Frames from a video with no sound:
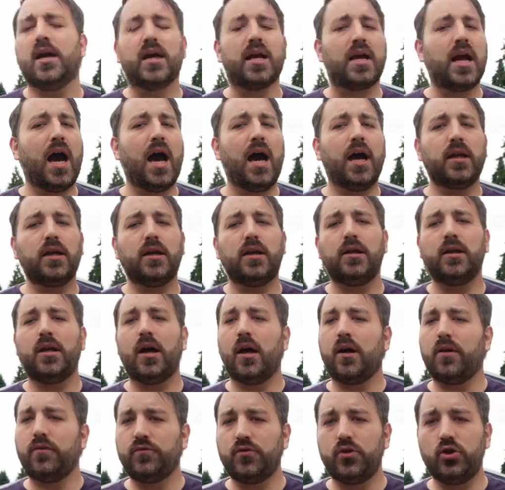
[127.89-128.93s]
God
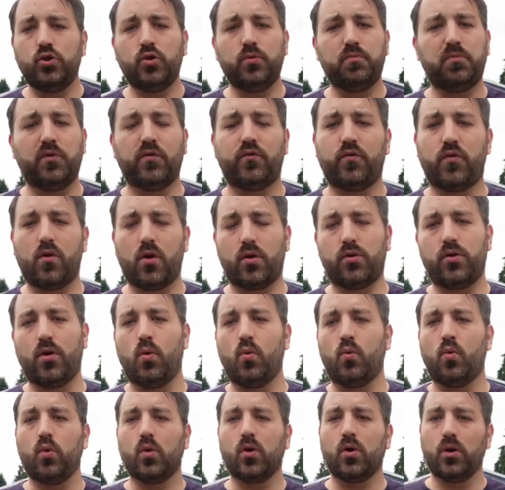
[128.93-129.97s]
loved you before the
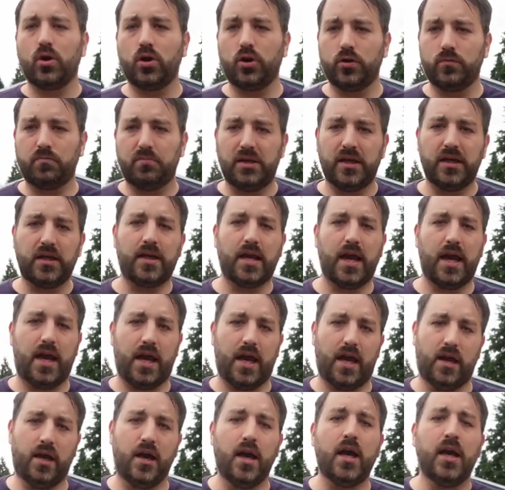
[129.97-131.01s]
world
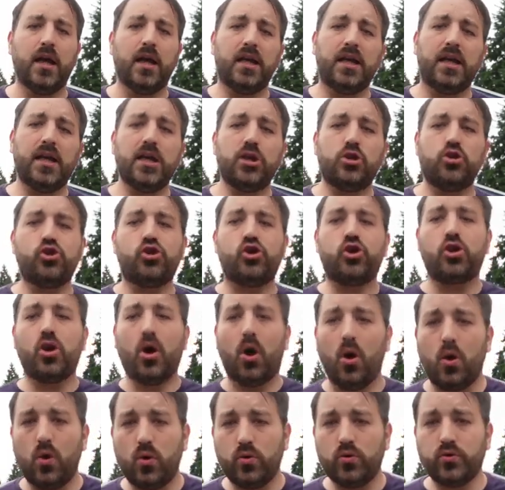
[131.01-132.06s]
began. He
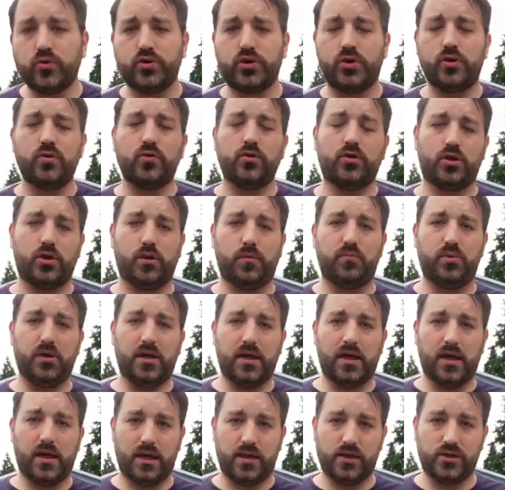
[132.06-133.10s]
chose you to
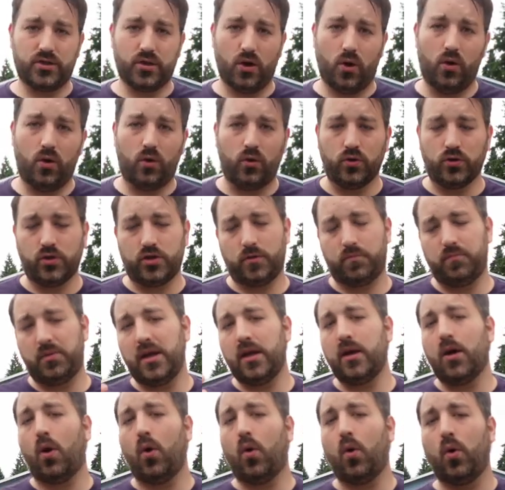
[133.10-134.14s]
be his own, to
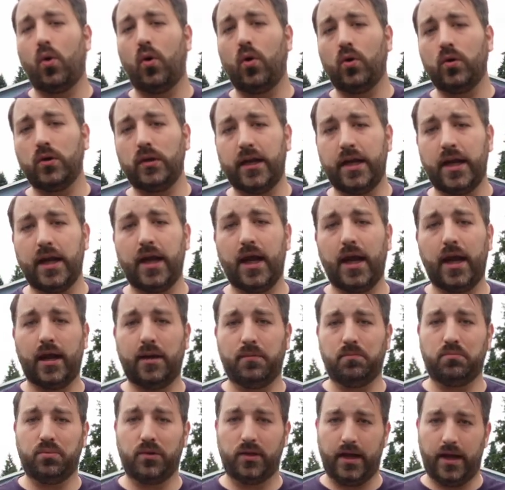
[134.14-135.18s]
be holy
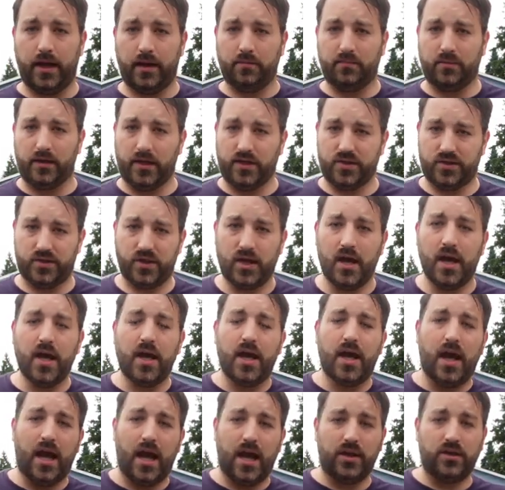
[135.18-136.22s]
and blameless.
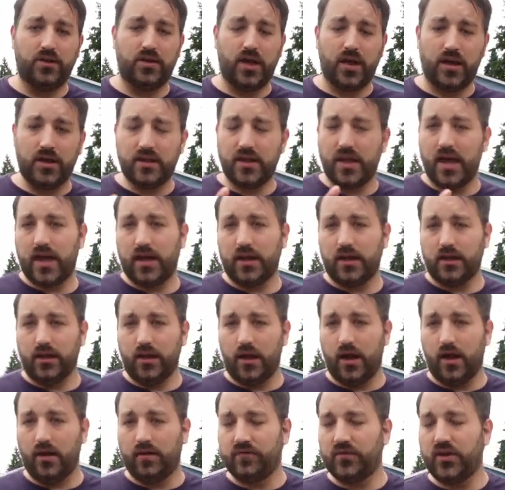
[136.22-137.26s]
And then that
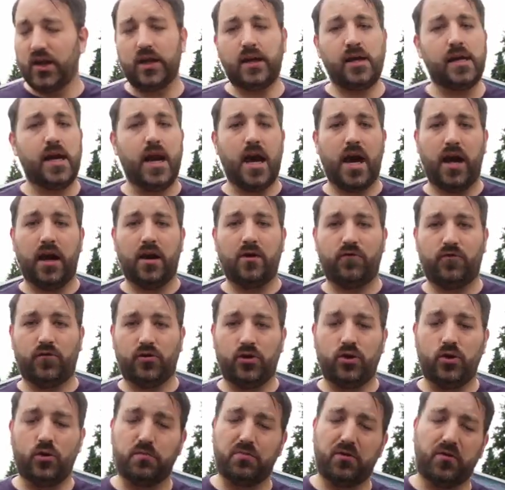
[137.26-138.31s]
love that he had for
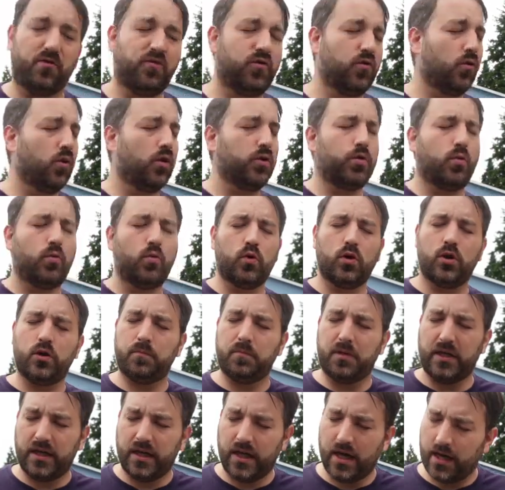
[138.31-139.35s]
you before the
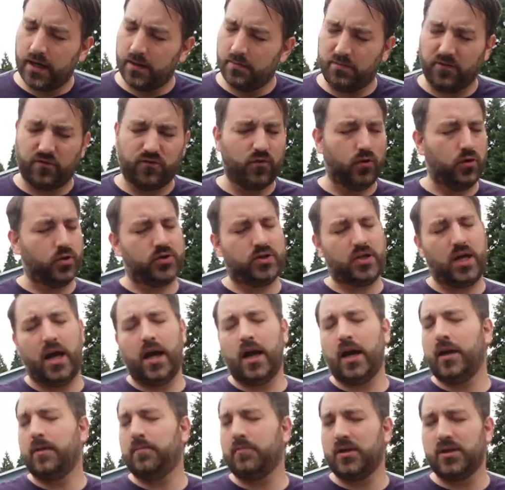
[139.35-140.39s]
world began, before
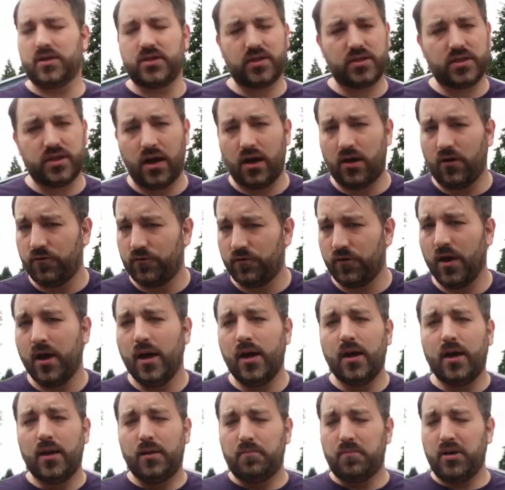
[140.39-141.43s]
time itself
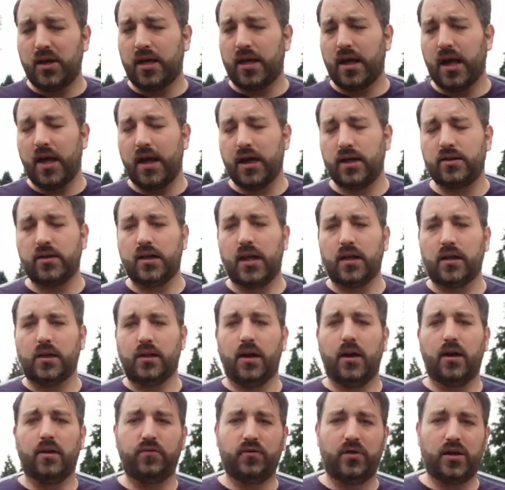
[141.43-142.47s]
began, that
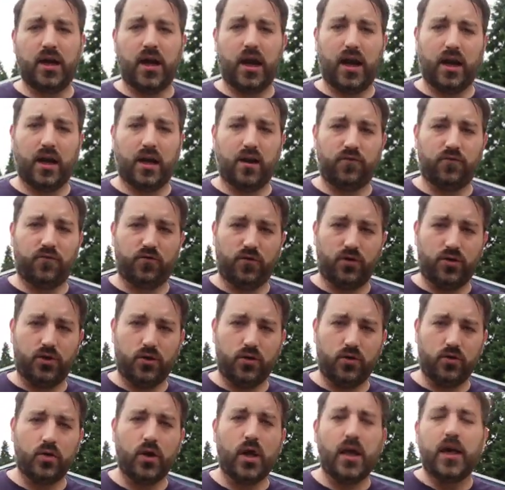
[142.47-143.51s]
love he had for
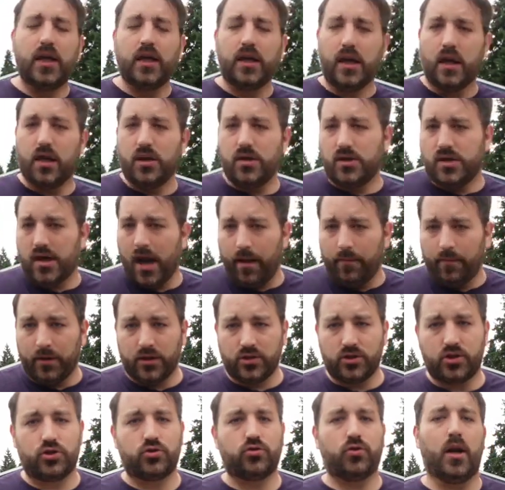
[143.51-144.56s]
you, he
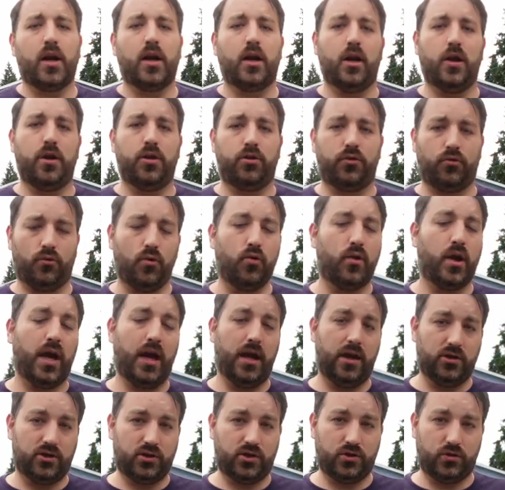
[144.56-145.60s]
demonstrated through
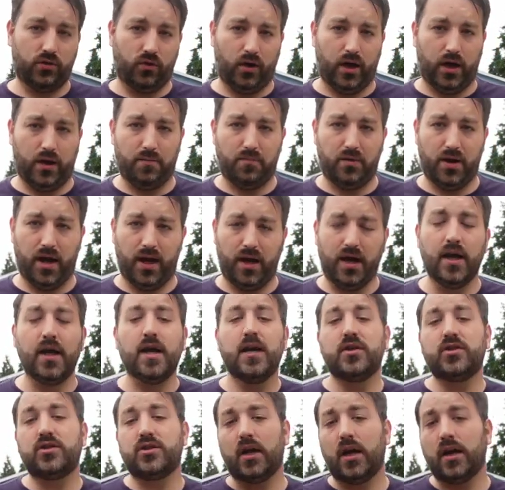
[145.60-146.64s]
history by
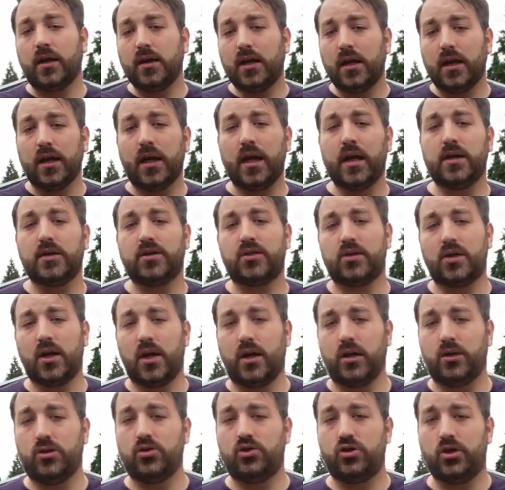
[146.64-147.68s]
sending his
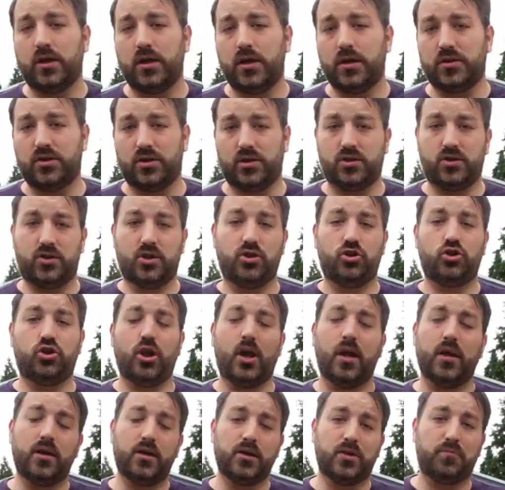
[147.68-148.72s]
son Jesus to
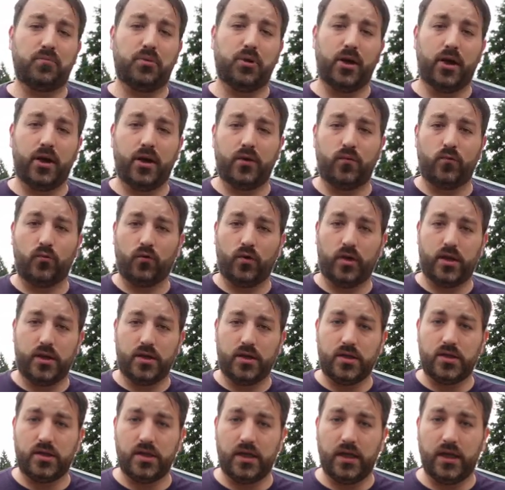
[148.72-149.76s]
shed his blood,
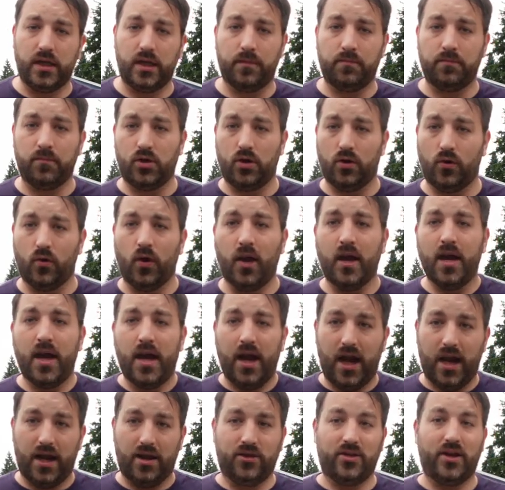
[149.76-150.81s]
redeem you,
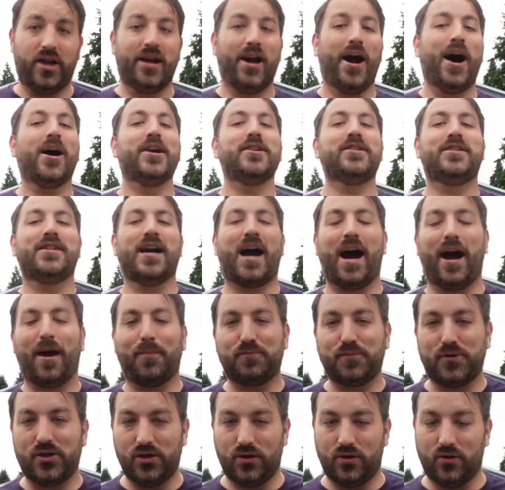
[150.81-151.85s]
and then
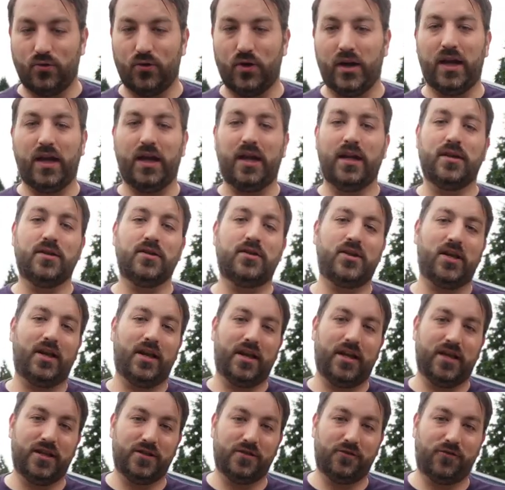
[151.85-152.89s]
adopt you into
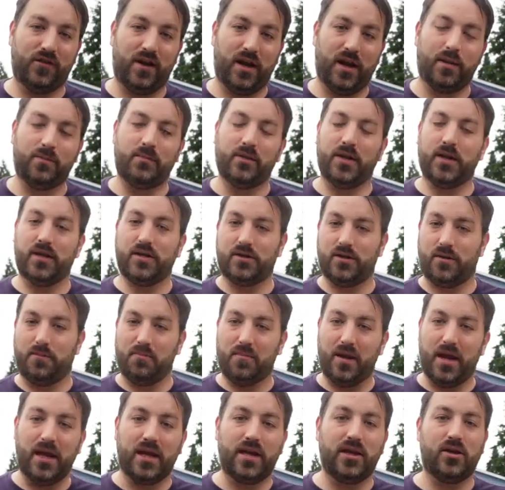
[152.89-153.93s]
his family to
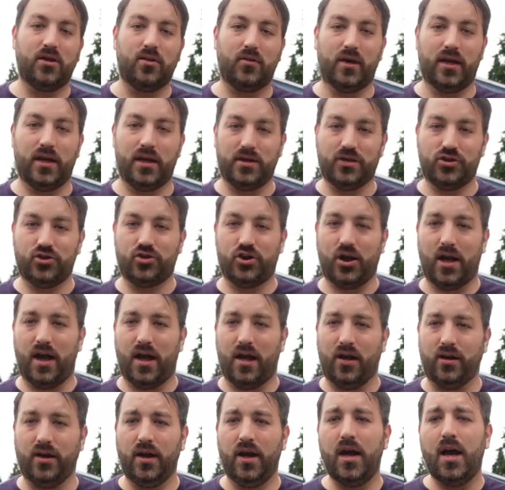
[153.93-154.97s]
make you his
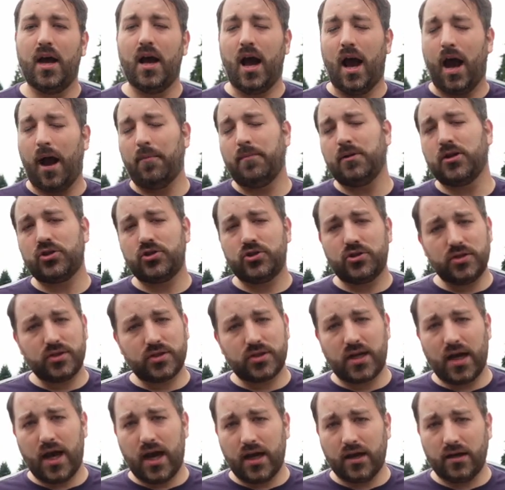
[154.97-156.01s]
child. How much
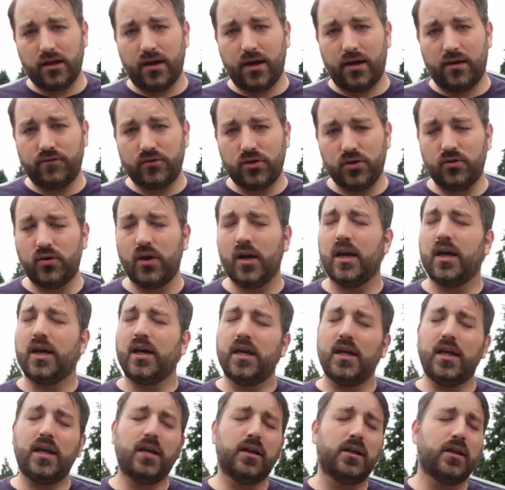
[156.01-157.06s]
does God love you?
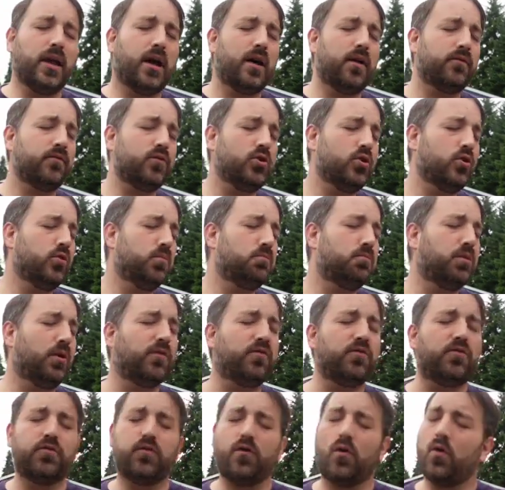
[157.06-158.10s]
He loved you
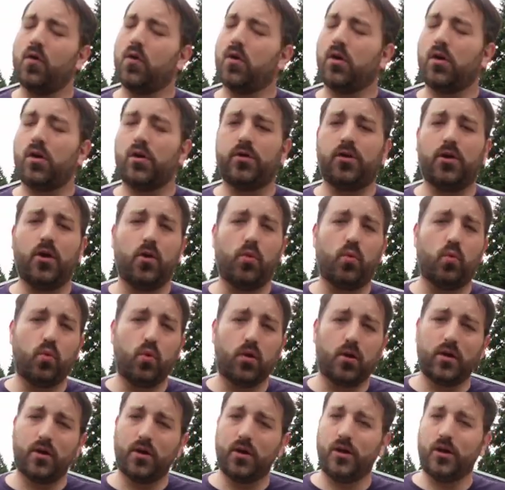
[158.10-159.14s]
before the
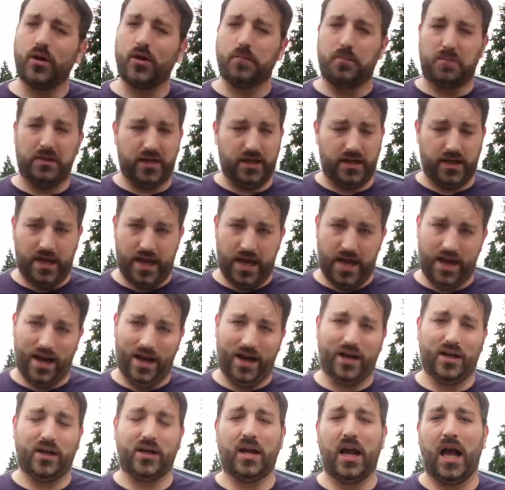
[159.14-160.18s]
world
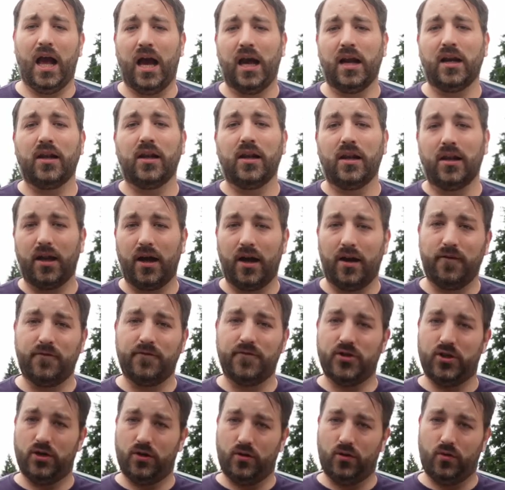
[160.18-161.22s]
began. God
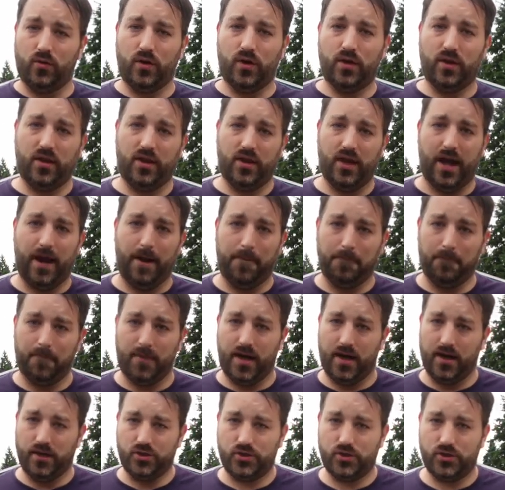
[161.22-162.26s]
loves you that
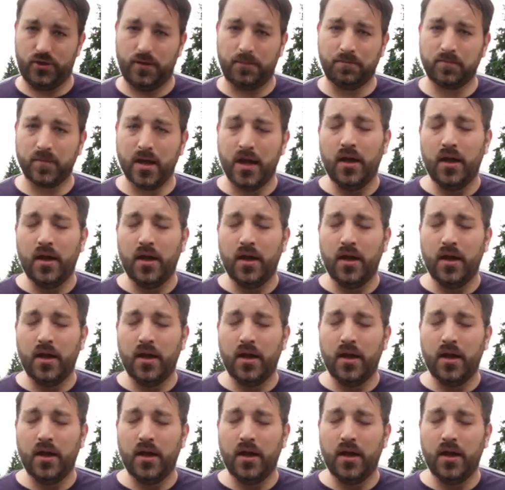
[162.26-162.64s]
much.